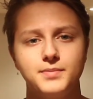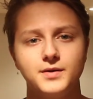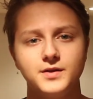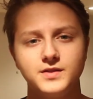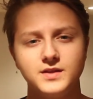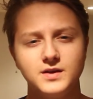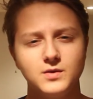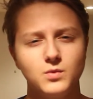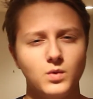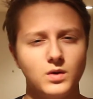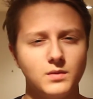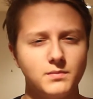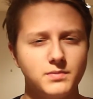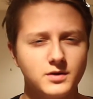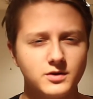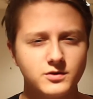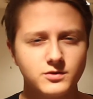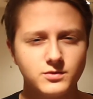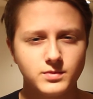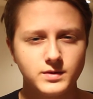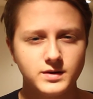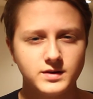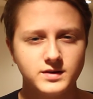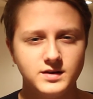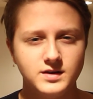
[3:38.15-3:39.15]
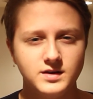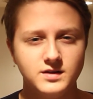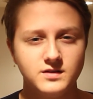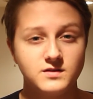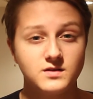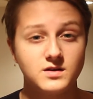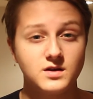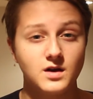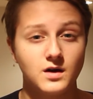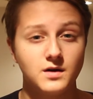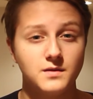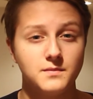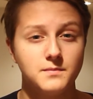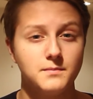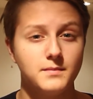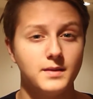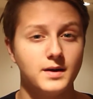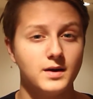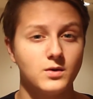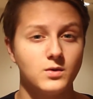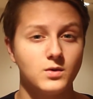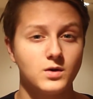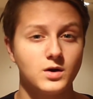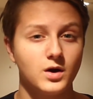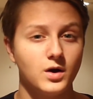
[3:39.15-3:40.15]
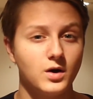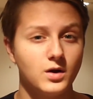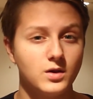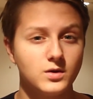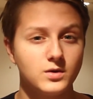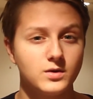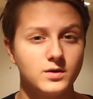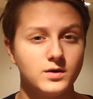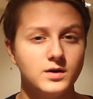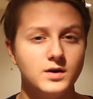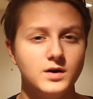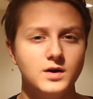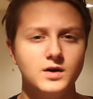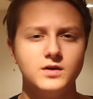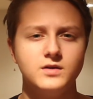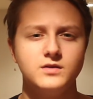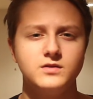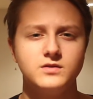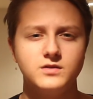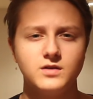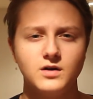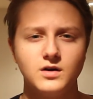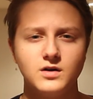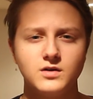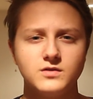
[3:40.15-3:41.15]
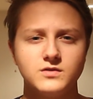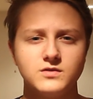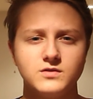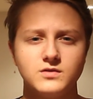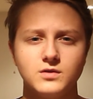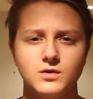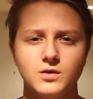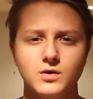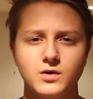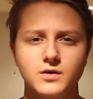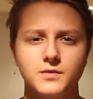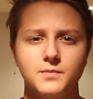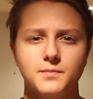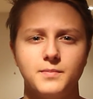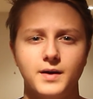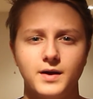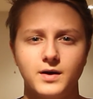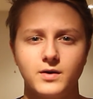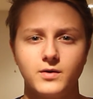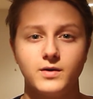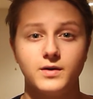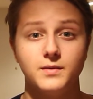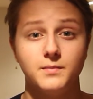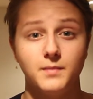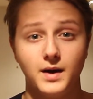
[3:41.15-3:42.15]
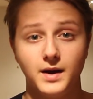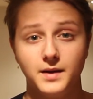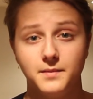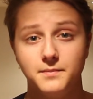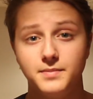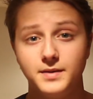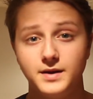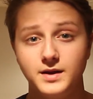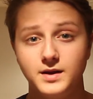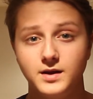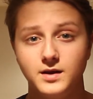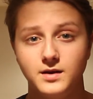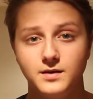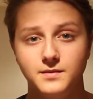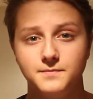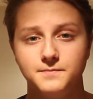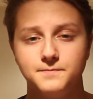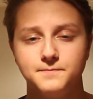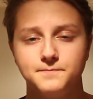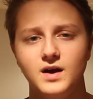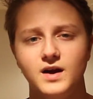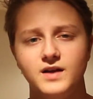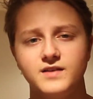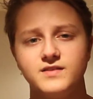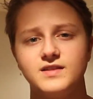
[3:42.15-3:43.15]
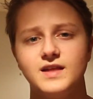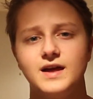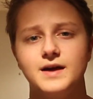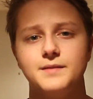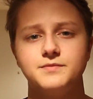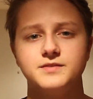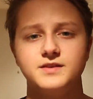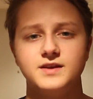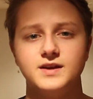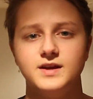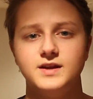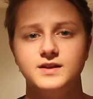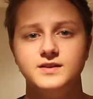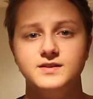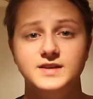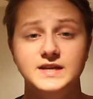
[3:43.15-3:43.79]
but the Oneplus 3T's gunmetal color does look better in my opinion. I slapped a